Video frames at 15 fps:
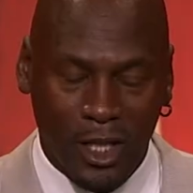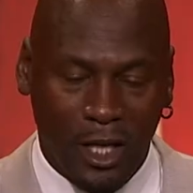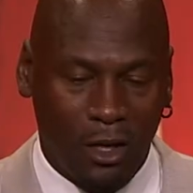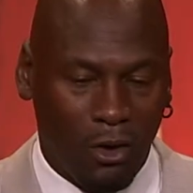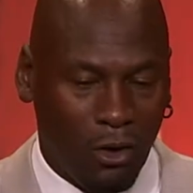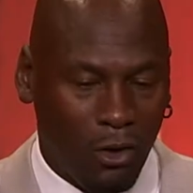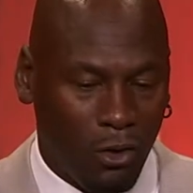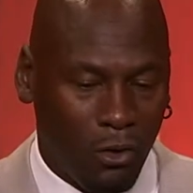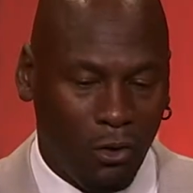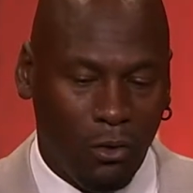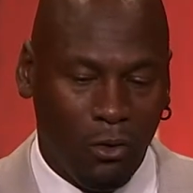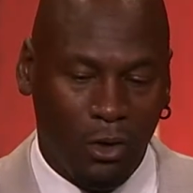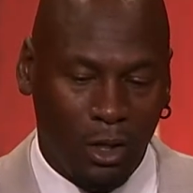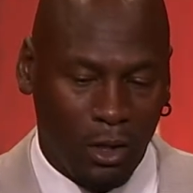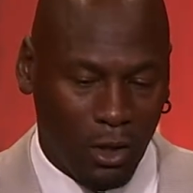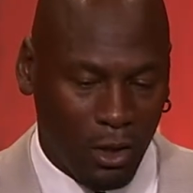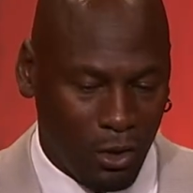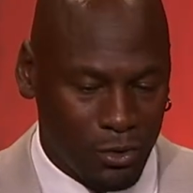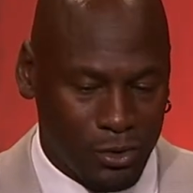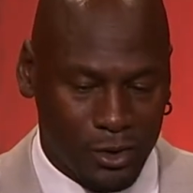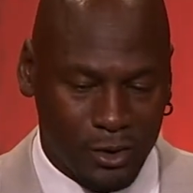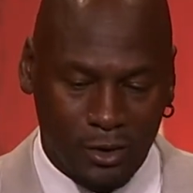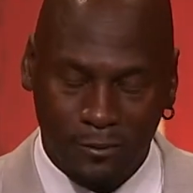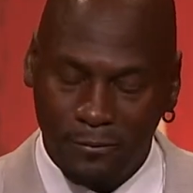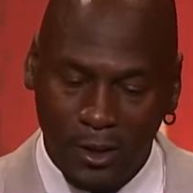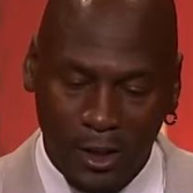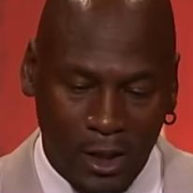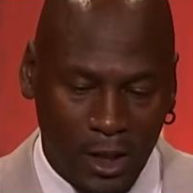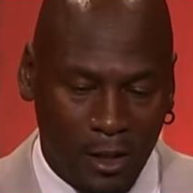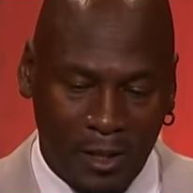got a whole host of
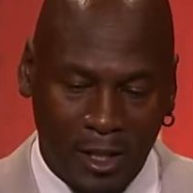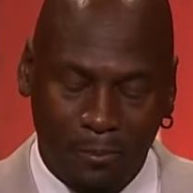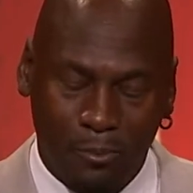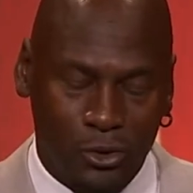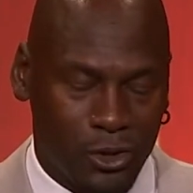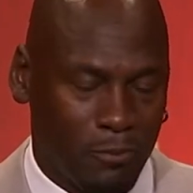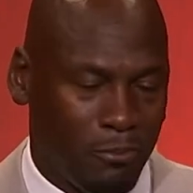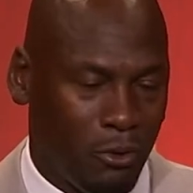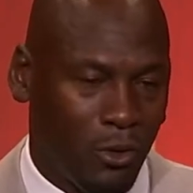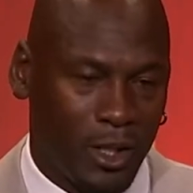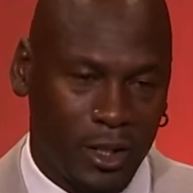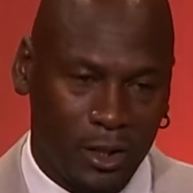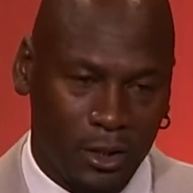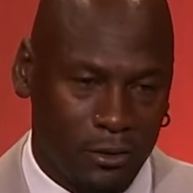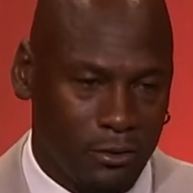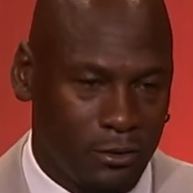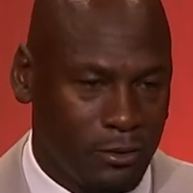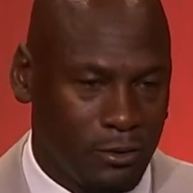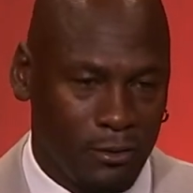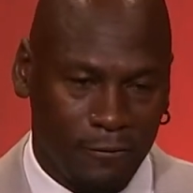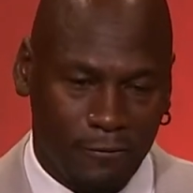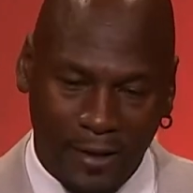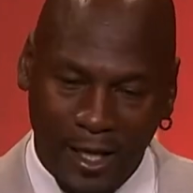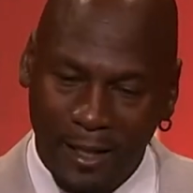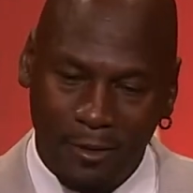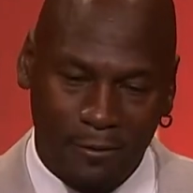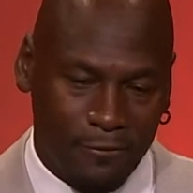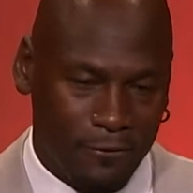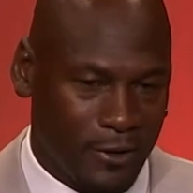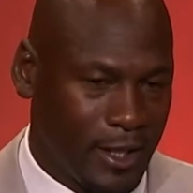people supporting you,
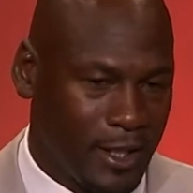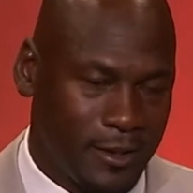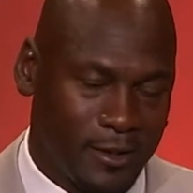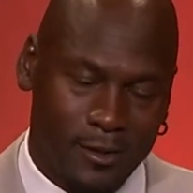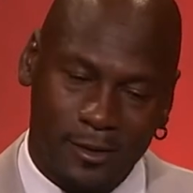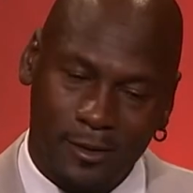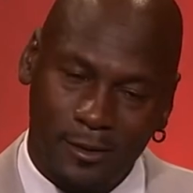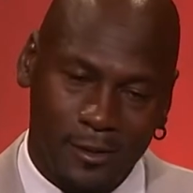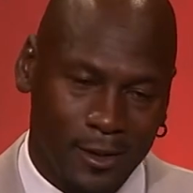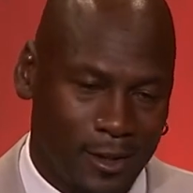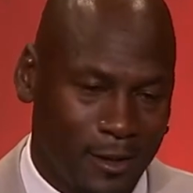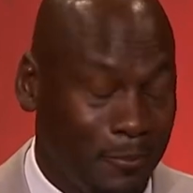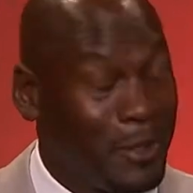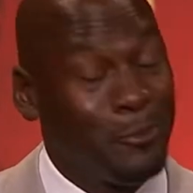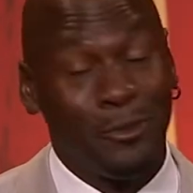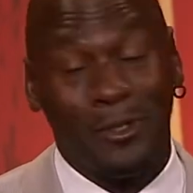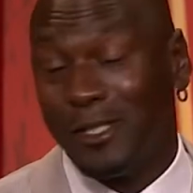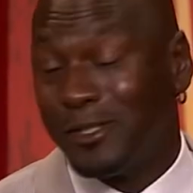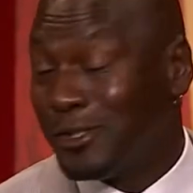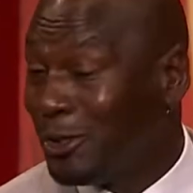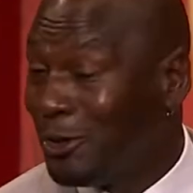family, friends, people that you